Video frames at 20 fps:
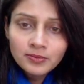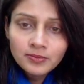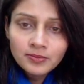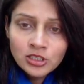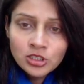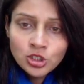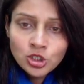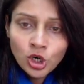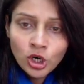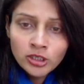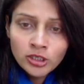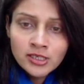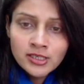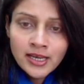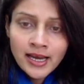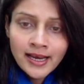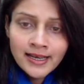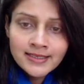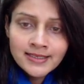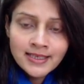I'll short
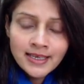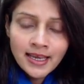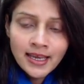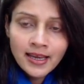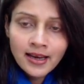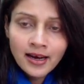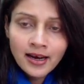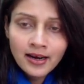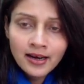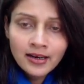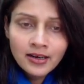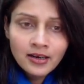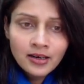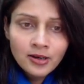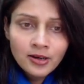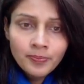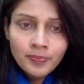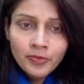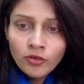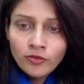it as
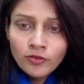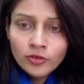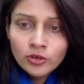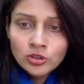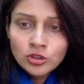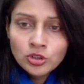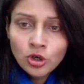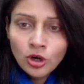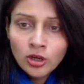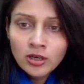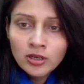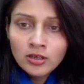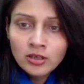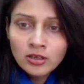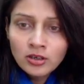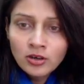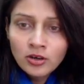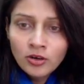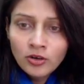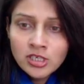AR, of
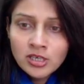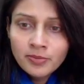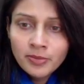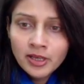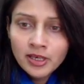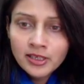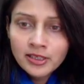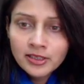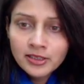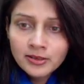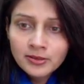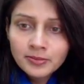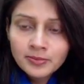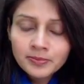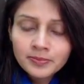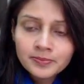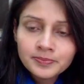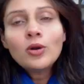$40 million.